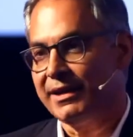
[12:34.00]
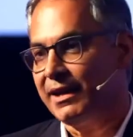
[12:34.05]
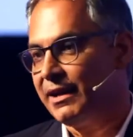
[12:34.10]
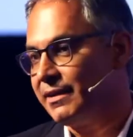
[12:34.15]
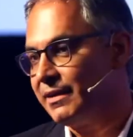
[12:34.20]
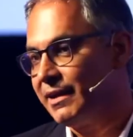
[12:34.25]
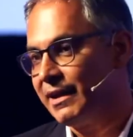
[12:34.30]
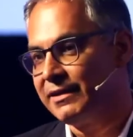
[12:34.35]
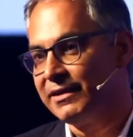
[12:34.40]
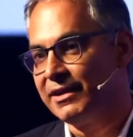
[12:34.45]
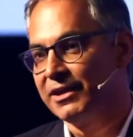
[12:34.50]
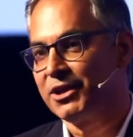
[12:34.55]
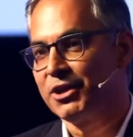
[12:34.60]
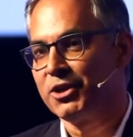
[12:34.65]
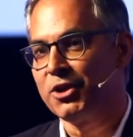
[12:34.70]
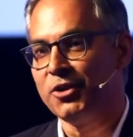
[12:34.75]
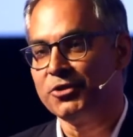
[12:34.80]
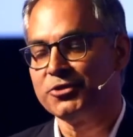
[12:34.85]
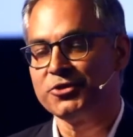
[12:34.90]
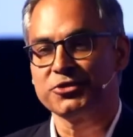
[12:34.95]
the
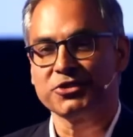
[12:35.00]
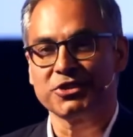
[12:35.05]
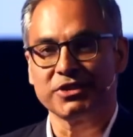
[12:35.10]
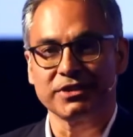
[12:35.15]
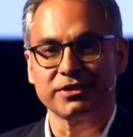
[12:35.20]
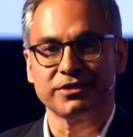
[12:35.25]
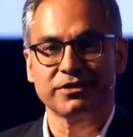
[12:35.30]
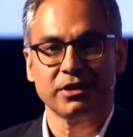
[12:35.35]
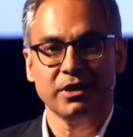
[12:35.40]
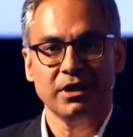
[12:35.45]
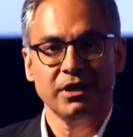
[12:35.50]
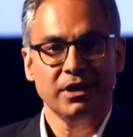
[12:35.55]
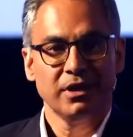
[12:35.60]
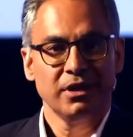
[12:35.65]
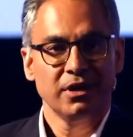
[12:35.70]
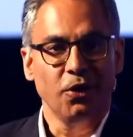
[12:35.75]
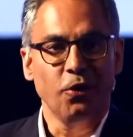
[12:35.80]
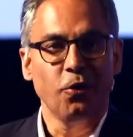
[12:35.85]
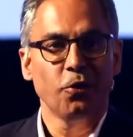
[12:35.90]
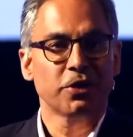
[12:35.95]
constant
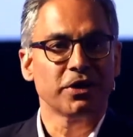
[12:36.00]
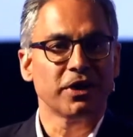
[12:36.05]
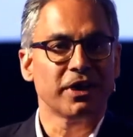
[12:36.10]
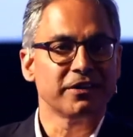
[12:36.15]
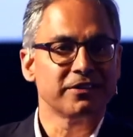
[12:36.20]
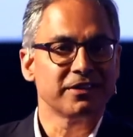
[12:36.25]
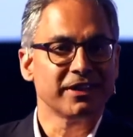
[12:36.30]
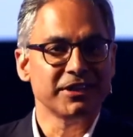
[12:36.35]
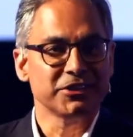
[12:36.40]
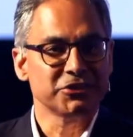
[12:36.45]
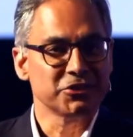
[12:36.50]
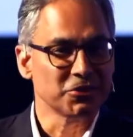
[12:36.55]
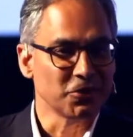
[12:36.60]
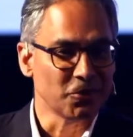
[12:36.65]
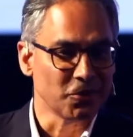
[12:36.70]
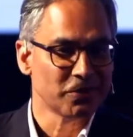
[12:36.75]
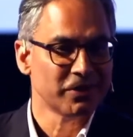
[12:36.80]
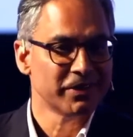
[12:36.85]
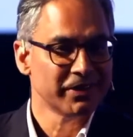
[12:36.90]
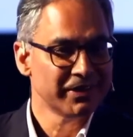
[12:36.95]
organizational
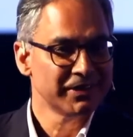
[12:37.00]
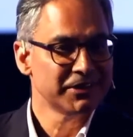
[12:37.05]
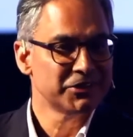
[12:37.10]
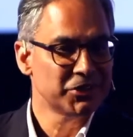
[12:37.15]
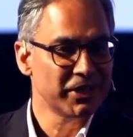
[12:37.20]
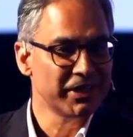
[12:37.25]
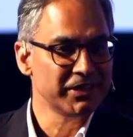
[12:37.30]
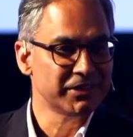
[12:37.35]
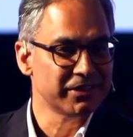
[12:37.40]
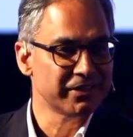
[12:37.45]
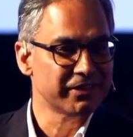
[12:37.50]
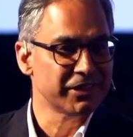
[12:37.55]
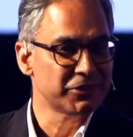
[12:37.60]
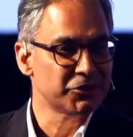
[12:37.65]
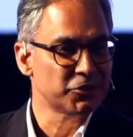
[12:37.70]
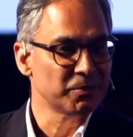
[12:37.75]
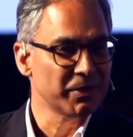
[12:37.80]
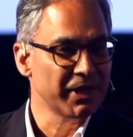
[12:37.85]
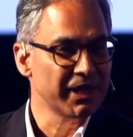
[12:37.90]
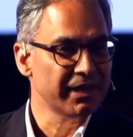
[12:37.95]
changes that you're
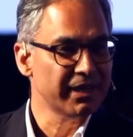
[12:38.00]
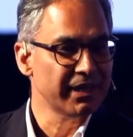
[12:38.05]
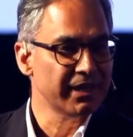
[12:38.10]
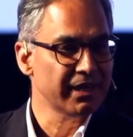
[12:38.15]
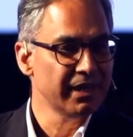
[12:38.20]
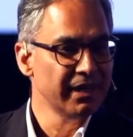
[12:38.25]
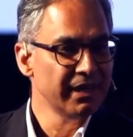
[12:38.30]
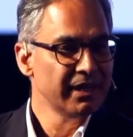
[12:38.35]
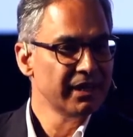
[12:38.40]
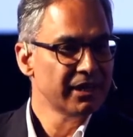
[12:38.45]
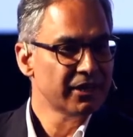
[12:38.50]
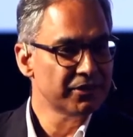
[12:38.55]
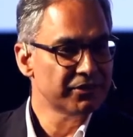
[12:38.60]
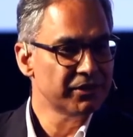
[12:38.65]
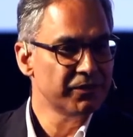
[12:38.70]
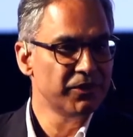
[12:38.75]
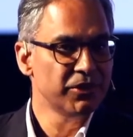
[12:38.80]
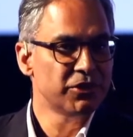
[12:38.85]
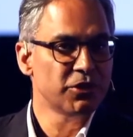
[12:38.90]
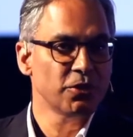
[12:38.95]
making. Because if
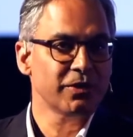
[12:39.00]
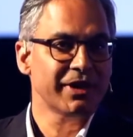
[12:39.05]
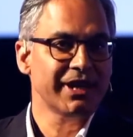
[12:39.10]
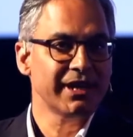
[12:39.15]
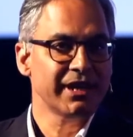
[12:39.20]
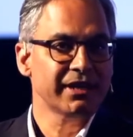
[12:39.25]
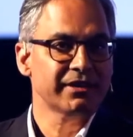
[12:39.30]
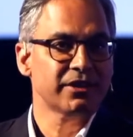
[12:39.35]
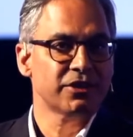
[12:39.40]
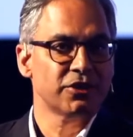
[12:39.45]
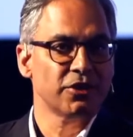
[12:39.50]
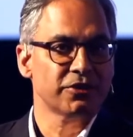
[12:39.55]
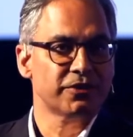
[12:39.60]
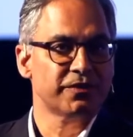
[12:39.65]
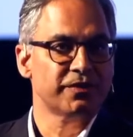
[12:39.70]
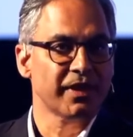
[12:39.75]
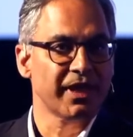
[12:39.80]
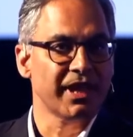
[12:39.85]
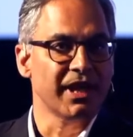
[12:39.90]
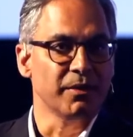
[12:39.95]
you don't connect the dots for
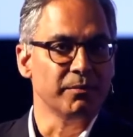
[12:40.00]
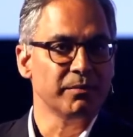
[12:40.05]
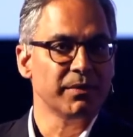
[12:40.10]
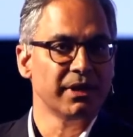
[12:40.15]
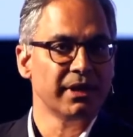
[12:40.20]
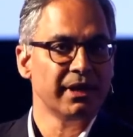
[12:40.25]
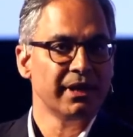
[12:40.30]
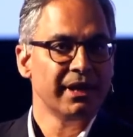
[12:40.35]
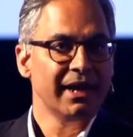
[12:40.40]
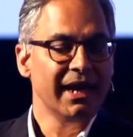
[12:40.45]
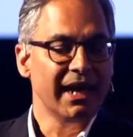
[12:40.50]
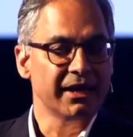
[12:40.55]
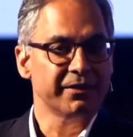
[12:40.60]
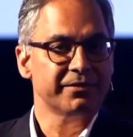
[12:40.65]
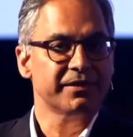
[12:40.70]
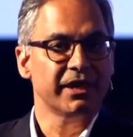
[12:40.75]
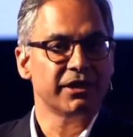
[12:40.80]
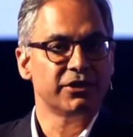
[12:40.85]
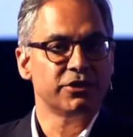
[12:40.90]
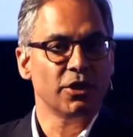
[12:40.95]
them, and if they
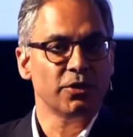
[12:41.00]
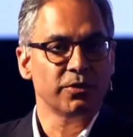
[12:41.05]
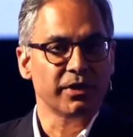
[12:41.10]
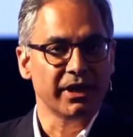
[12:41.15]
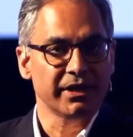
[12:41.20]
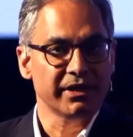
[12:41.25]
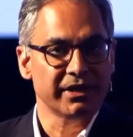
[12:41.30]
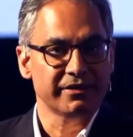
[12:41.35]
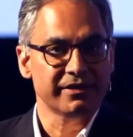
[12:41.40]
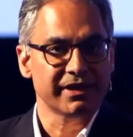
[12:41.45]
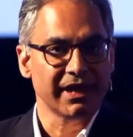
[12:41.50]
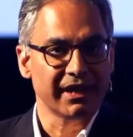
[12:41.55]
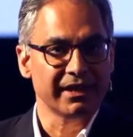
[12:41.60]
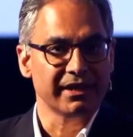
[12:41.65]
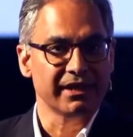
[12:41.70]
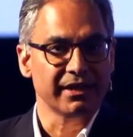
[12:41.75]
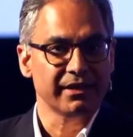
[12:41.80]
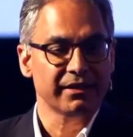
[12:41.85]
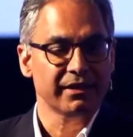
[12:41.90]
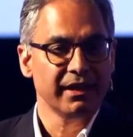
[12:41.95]
don't understand
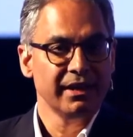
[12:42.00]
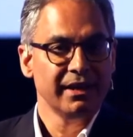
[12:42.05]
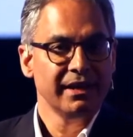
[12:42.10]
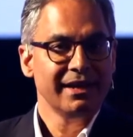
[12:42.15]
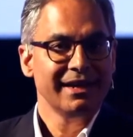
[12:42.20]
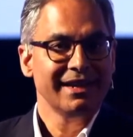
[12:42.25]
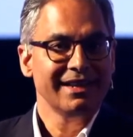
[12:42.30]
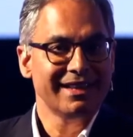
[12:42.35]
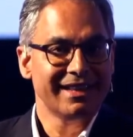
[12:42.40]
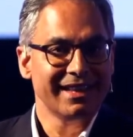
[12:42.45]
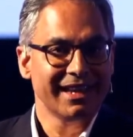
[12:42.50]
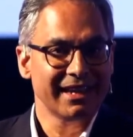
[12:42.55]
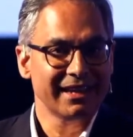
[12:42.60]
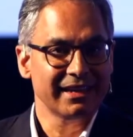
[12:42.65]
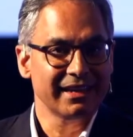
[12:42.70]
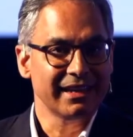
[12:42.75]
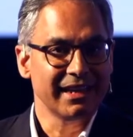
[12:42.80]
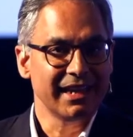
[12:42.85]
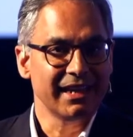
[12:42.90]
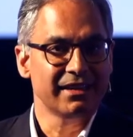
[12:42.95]
it, then
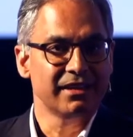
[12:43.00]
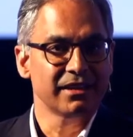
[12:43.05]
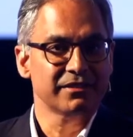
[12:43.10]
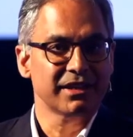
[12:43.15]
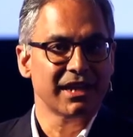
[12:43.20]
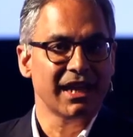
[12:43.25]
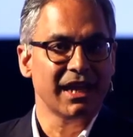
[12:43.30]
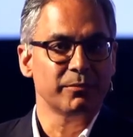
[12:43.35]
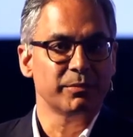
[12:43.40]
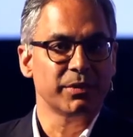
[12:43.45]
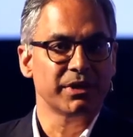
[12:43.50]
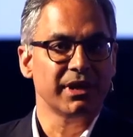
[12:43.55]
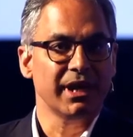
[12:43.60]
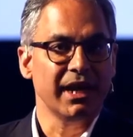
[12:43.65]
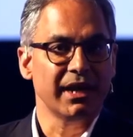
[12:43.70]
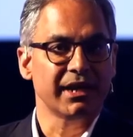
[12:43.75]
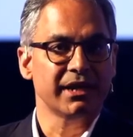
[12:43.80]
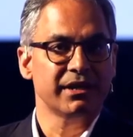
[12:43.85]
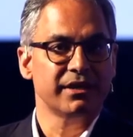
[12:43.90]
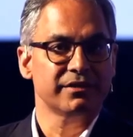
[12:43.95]
it doesn't happen and
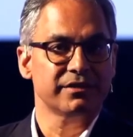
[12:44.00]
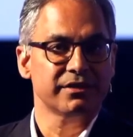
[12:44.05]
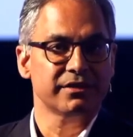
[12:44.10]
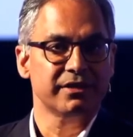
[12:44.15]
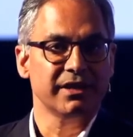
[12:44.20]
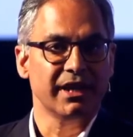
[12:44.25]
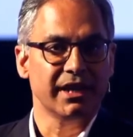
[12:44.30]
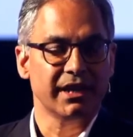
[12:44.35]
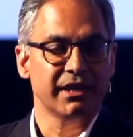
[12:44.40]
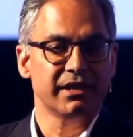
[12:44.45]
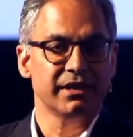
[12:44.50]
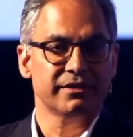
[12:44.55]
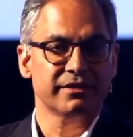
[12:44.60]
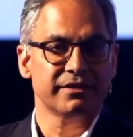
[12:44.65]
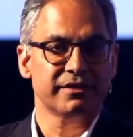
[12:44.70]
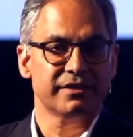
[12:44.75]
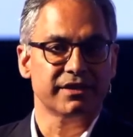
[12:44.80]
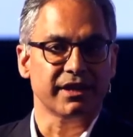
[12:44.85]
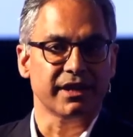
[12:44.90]
it doesn't stick.